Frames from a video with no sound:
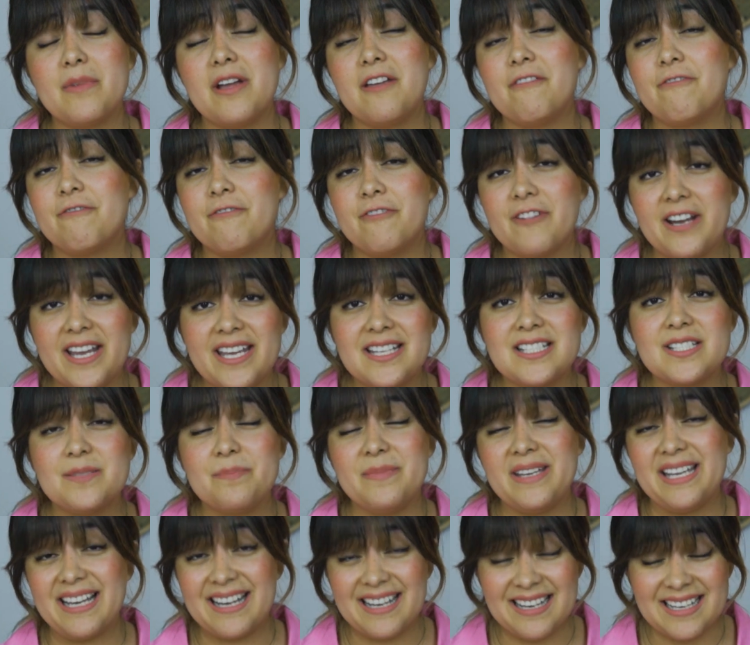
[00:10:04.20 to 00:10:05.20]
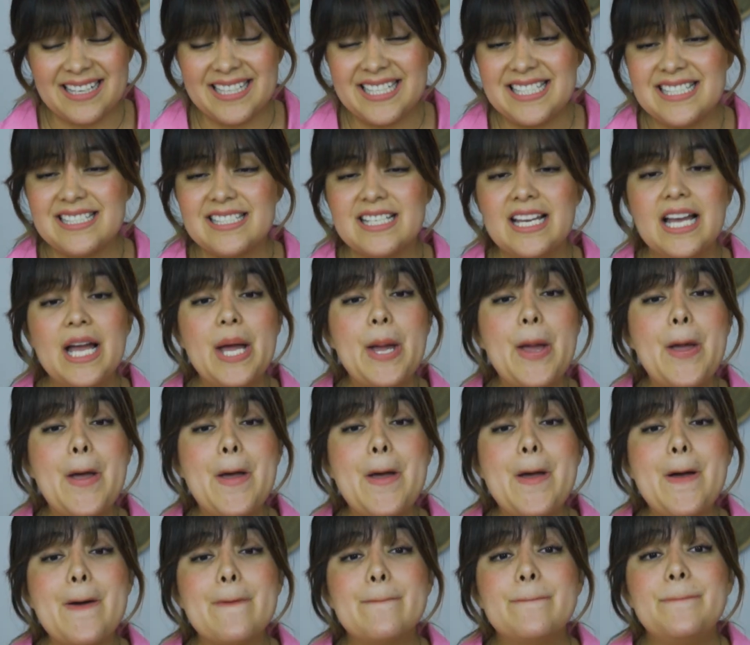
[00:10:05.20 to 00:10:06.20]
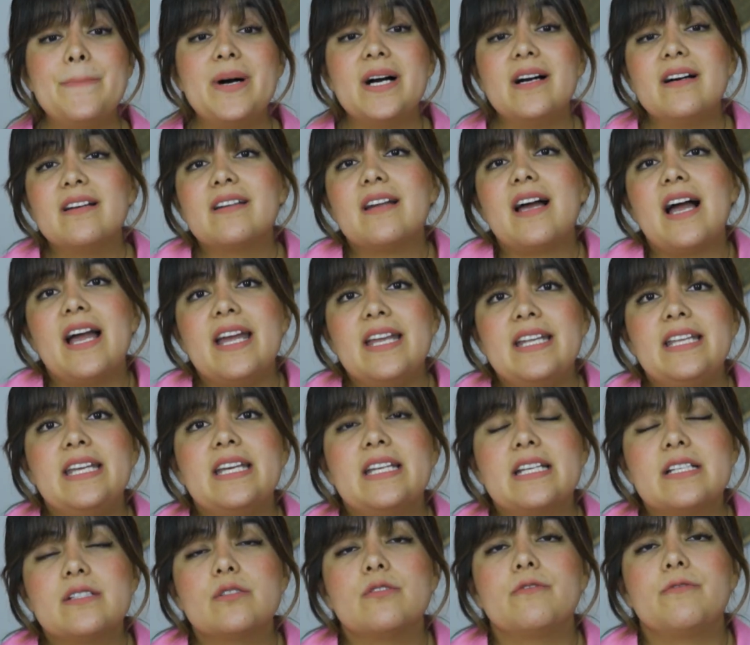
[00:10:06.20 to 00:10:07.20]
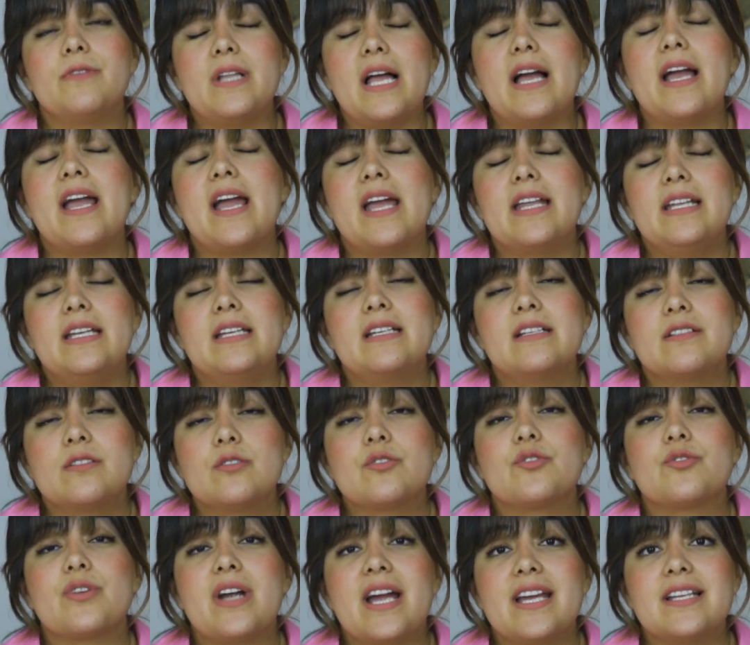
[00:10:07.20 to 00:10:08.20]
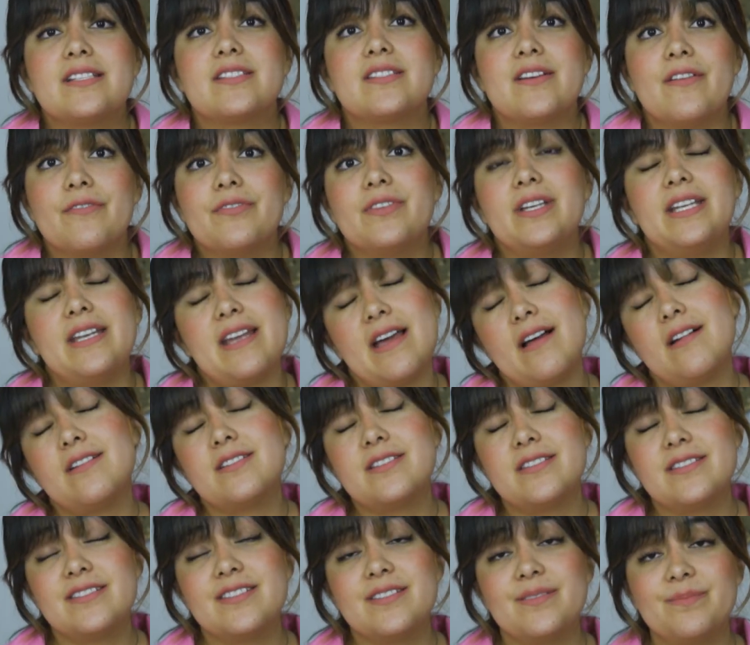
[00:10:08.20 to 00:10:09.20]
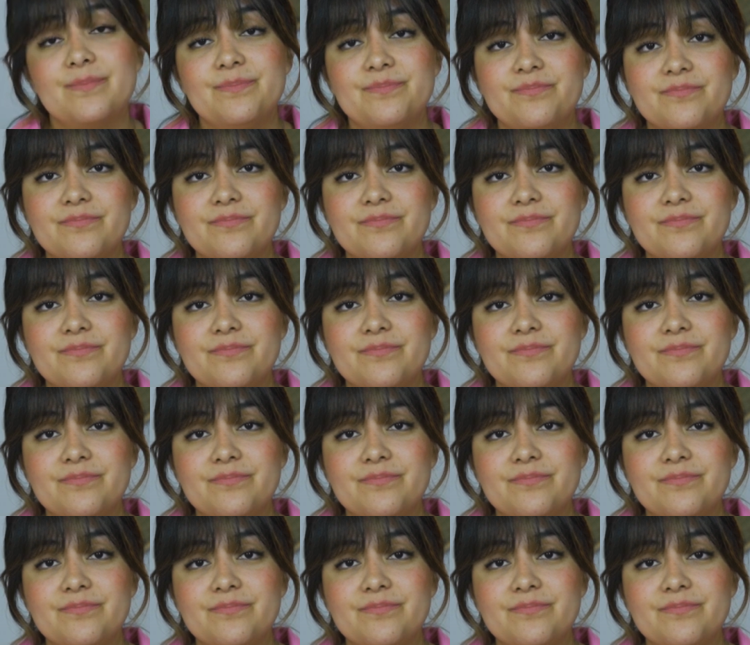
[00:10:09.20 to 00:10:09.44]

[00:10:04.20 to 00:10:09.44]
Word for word: and my friends behind. But I needed to fly, I needed to try something else.